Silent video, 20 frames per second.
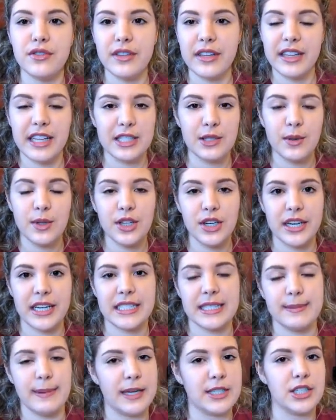This would look
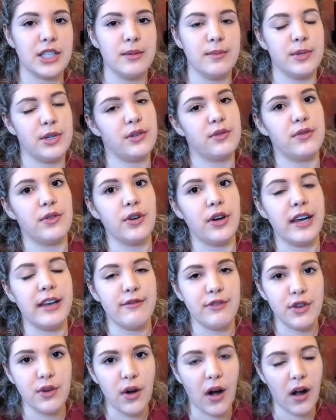especially beautiful
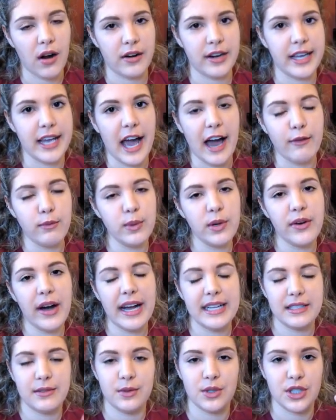if you already have blue
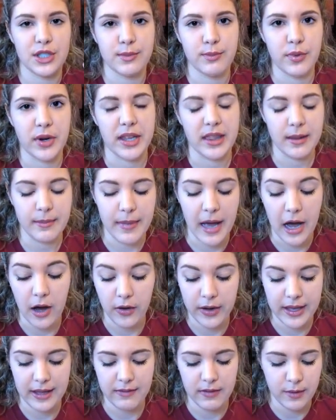eyes. It would just bring them
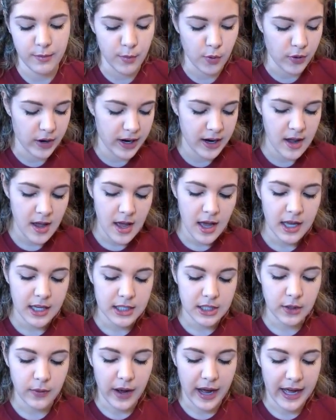out even more.
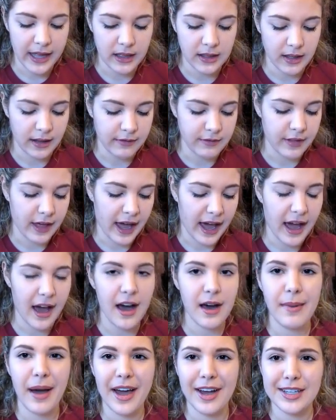So I love that.
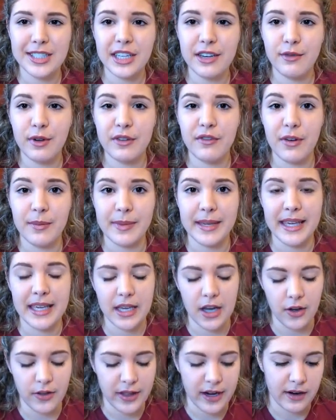I also have one from
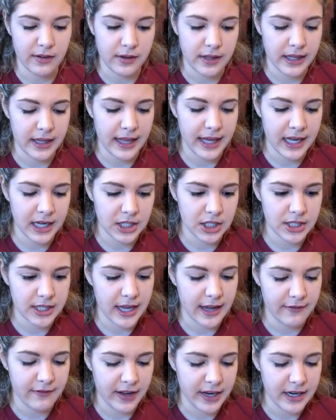Kiko that I really like. I just
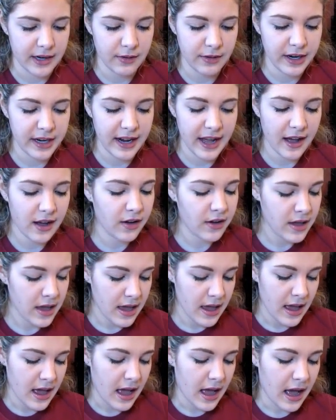can't find it right now.
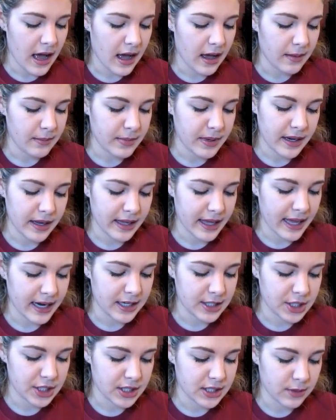But
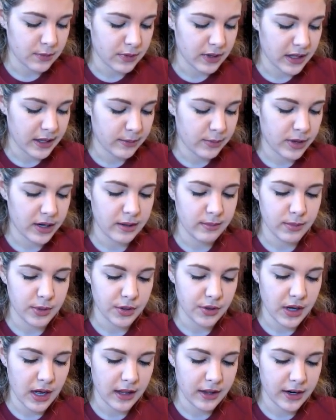again, it's just a really pretty
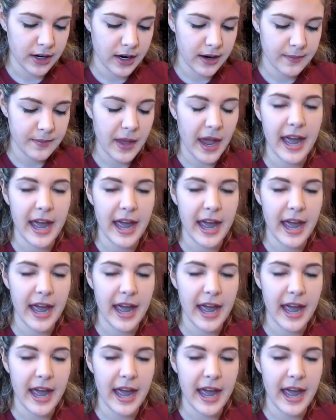blue color.